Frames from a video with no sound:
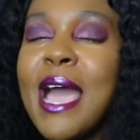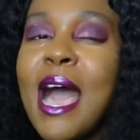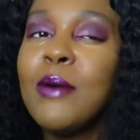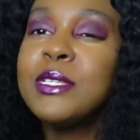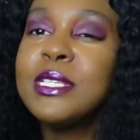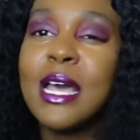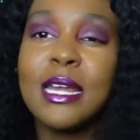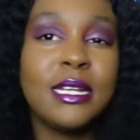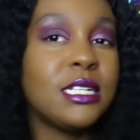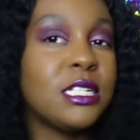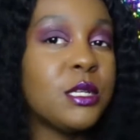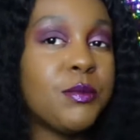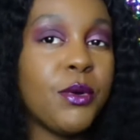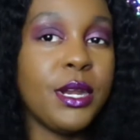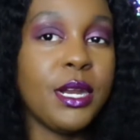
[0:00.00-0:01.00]
I was kind of
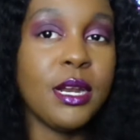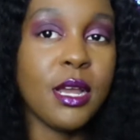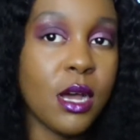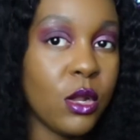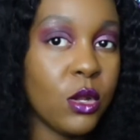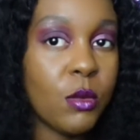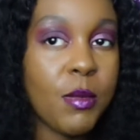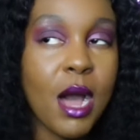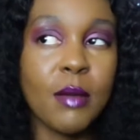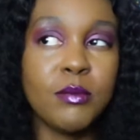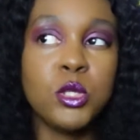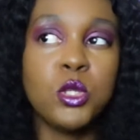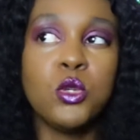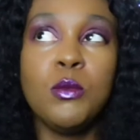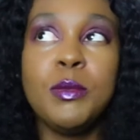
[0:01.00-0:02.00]
disappointed in Colourpop
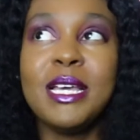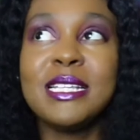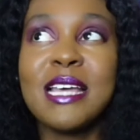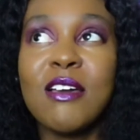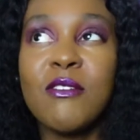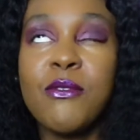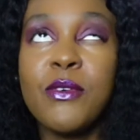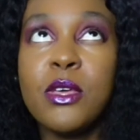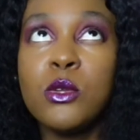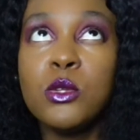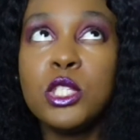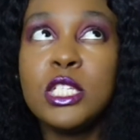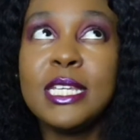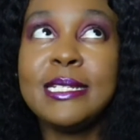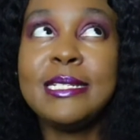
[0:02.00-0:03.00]
too, because I feel
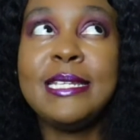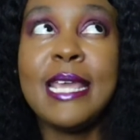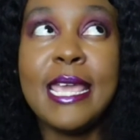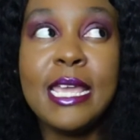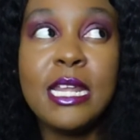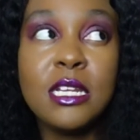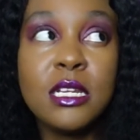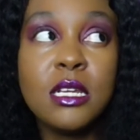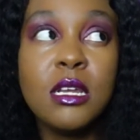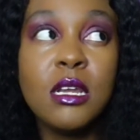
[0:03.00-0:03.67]
to date,